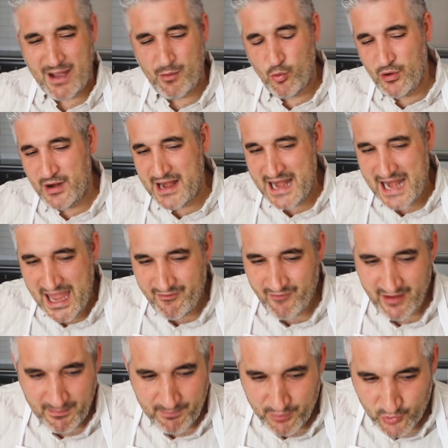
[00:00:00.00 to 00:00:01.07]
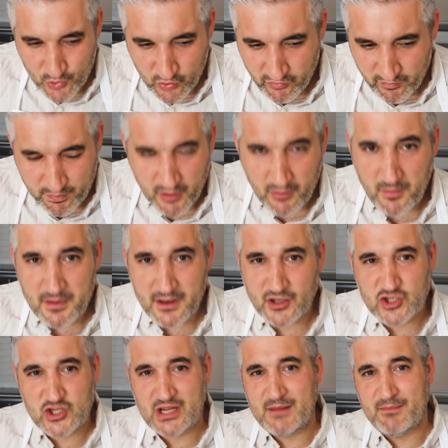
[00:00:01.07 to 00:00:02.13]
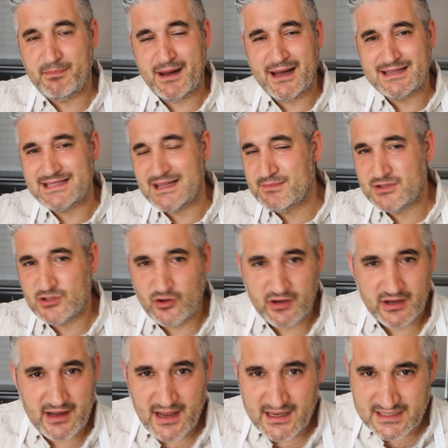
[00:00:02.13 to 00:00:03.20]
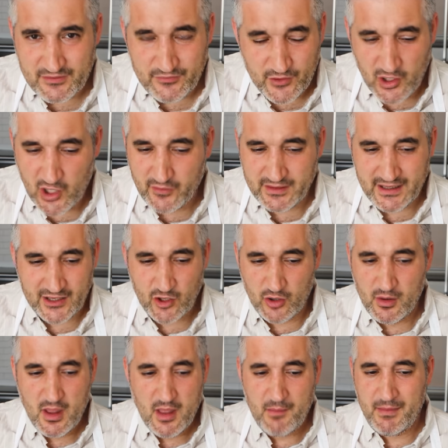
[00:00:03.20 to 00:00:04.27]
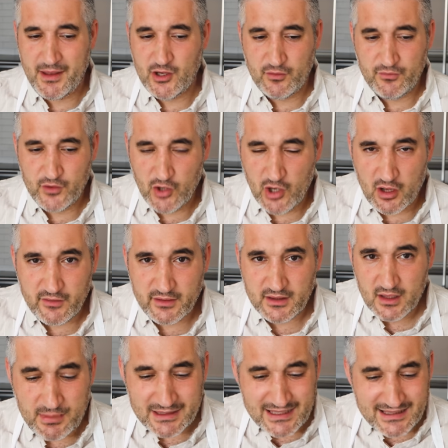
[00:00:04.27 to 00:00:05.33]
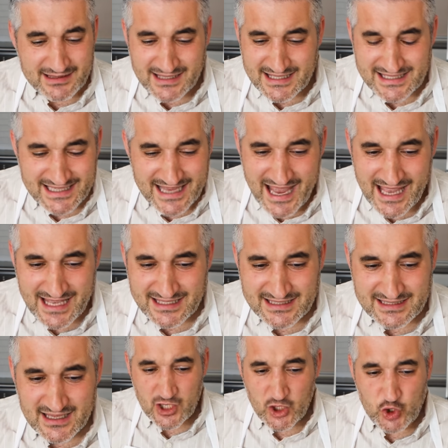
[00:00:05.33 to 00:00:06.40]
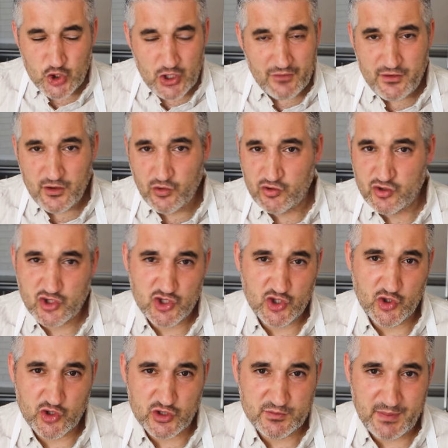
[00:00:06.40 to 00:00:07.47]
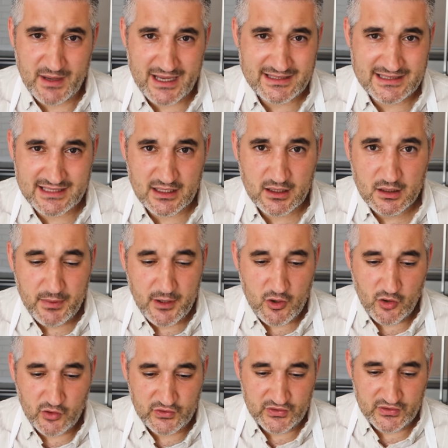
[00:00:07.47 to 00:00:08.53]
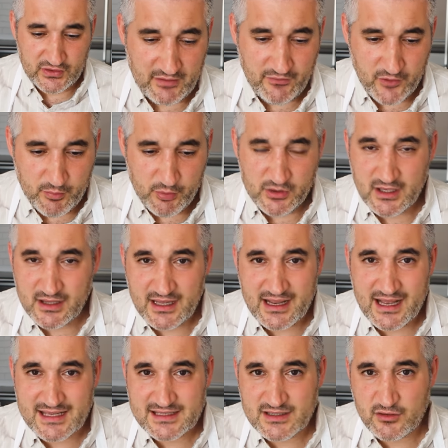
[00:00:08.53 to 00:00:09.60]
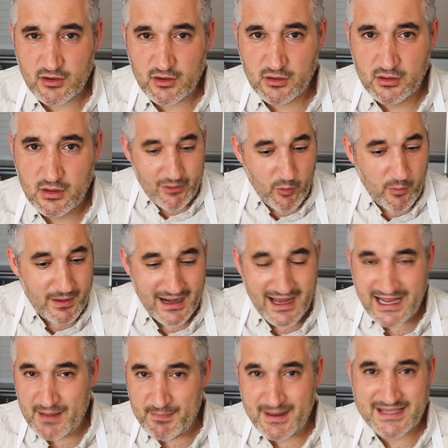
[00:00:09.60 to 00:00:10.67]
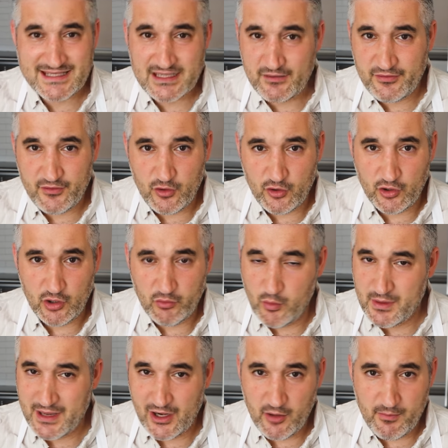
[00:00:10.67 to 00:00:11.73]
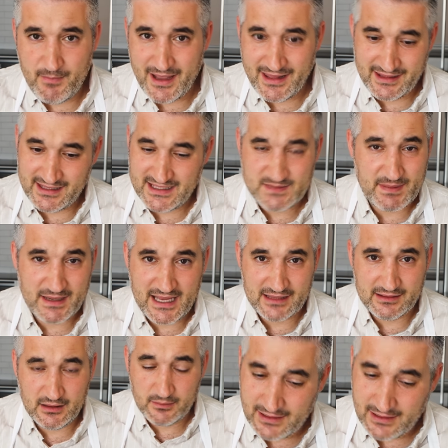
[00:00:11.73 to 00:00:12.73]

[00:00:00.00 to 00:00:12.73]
I will never approve probably a chicken pasta. I'm sorry, guys, if you love it. I know many of you love it. But in this case, you should have used short pasta because if you put it in the casserole, it will be like a pasta forno. It will be a lot better than spaghetti.